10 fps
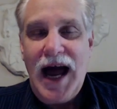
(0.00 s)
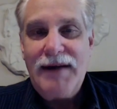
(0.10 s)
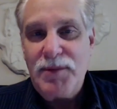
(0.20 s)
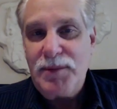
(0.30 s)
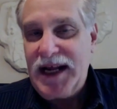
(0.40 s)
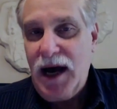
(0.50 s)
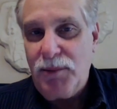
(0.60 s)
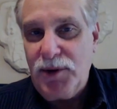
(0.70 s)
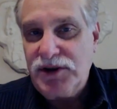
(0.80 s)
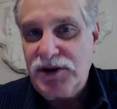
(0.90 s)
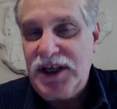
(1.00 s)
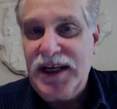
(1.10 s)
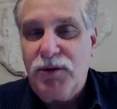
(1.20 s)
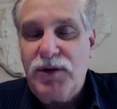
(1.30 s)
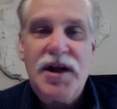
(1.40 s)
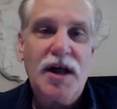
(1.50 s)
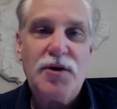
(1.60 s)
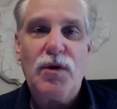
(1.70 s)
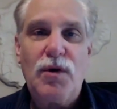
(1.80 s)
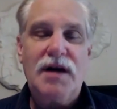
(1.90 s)
Hi, everybody. Al Bernstein here with
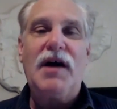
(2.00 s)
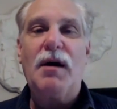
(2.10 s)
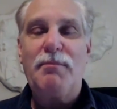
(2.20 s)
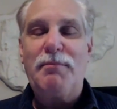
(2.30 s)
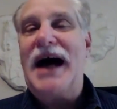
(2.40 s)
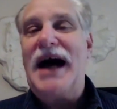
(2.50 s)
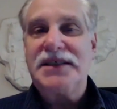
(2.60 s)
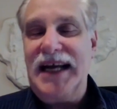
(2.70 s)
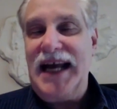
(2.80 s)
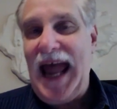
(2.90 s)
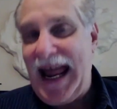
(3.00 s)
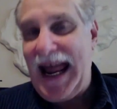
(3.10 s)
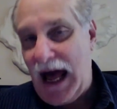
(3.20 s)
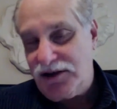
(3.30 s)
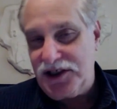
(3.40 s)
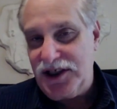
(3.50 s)
another one of our boxing hangouts.